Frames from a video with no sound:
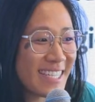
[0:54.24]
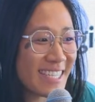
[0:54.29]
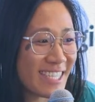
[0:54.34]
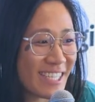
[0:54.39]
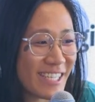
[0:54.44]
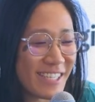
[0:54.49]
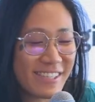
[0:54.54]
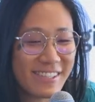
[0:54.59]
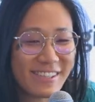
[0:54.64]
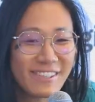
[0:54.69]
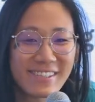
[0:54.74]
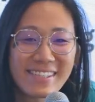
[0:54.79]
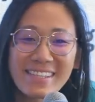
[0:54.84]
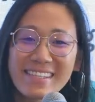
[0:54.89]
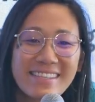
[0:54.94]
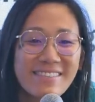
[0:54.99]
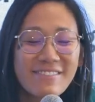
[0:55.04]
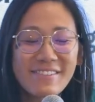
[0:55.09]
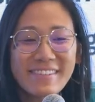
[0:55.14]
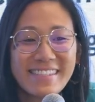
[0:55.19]
session on
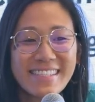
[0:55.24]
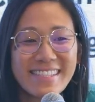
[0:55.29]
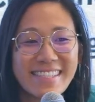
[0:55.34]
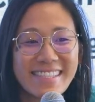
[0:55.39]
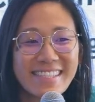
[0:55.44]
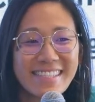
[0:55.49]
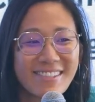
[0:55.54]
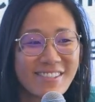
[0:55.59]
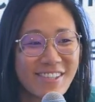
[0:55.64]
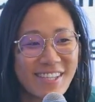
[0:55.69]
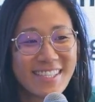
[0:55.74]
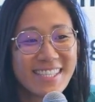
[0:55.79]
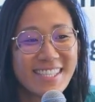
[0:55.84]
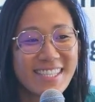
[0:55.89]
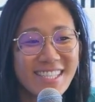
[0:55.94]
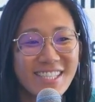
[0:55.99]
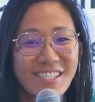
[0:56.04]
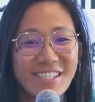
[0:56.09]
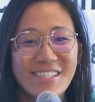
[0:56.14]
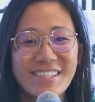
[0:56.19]
innovating
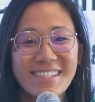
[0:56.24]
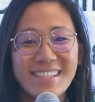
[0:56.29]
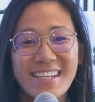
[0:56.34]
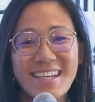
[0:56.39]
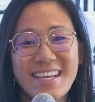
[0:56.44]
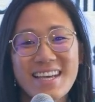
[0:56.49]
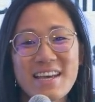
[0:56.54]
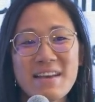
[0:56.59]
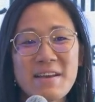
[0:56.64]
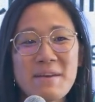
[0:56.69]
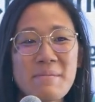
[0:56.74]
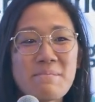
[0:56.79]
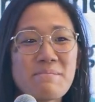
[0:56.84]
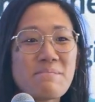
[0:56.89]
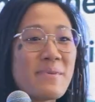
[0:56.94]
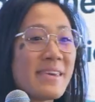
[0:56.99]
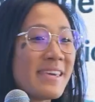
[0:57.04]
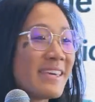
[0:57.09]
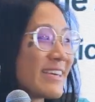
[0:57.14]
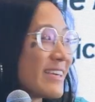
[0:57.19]
tradition.
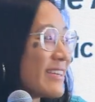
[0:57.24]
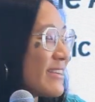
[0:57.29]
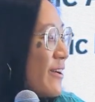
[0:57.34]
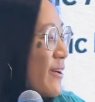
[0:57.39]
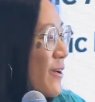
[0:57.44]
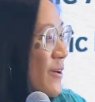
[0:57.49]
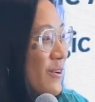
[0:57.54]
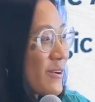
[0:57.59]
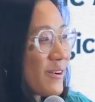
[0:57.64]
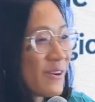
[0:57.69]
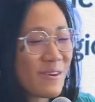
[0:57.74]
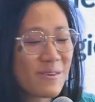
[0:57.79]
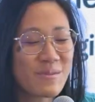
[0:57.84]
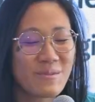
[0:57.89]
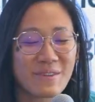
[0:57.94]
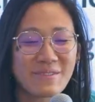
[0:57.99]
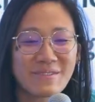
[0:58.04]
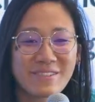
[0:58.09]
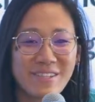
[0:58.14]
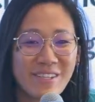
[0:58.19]
Being in Hong Kong
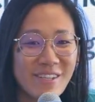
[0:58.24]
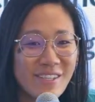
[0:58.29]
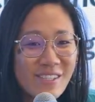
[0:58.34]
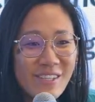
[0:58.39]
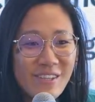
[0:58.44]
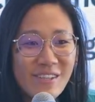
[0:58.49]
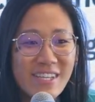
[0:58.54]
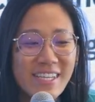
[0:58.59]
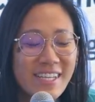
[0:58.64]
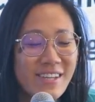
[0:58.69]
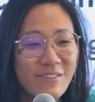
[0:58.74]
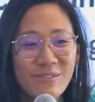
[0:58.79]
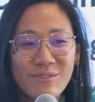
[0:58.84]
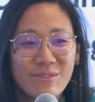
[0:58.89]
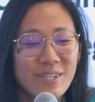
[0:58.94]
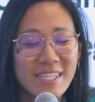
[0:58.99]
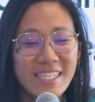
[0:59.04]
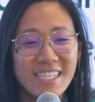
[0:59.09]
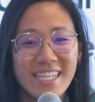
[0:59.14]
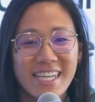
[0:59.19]
with such a
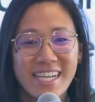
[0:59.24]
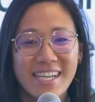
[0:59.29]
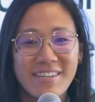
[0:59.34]
rich